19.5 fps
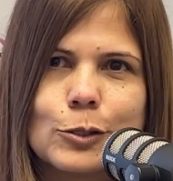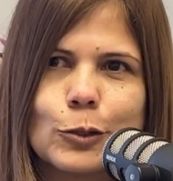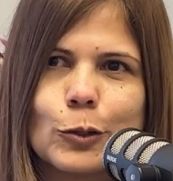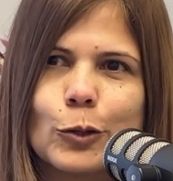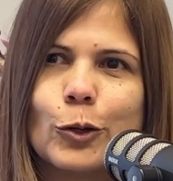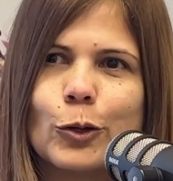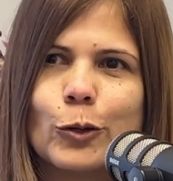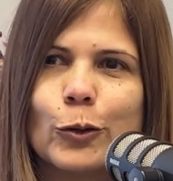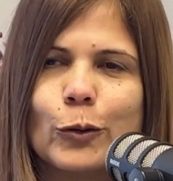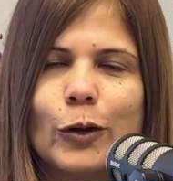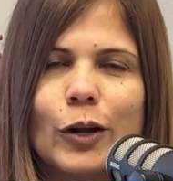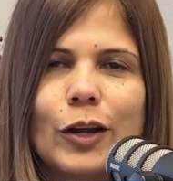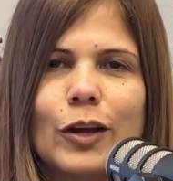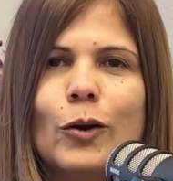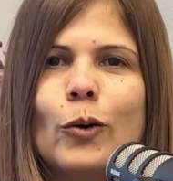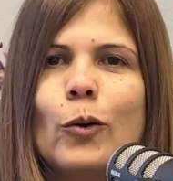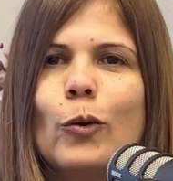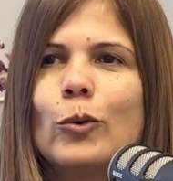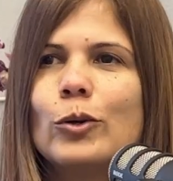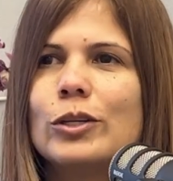
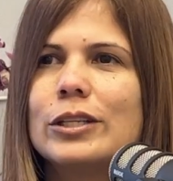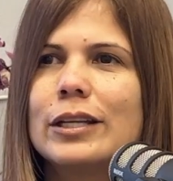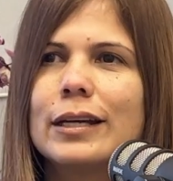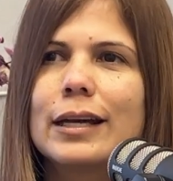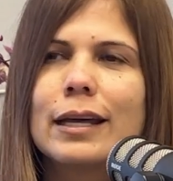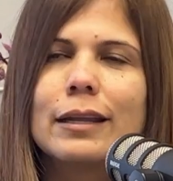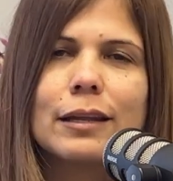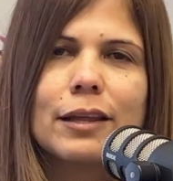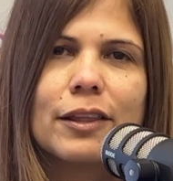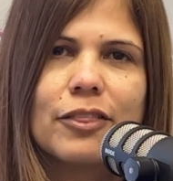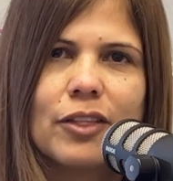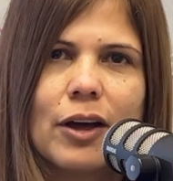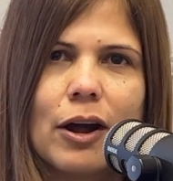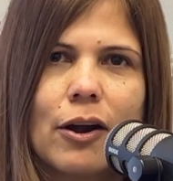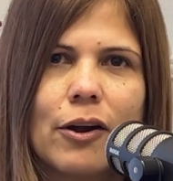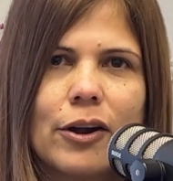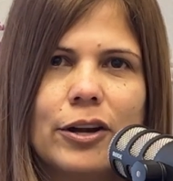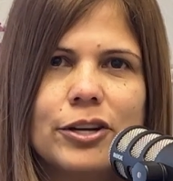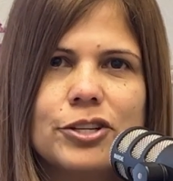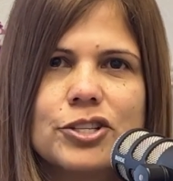or they get
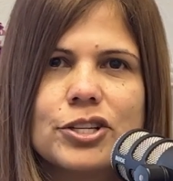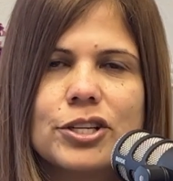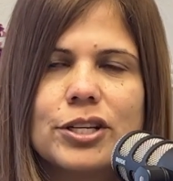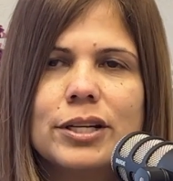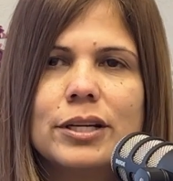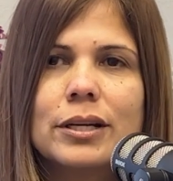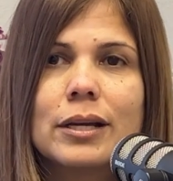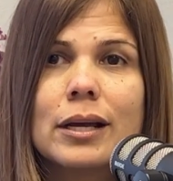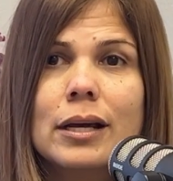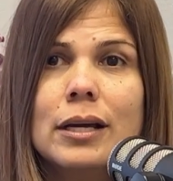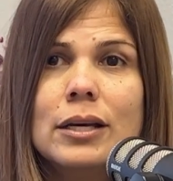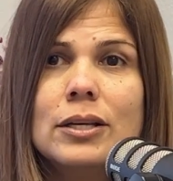lethargic.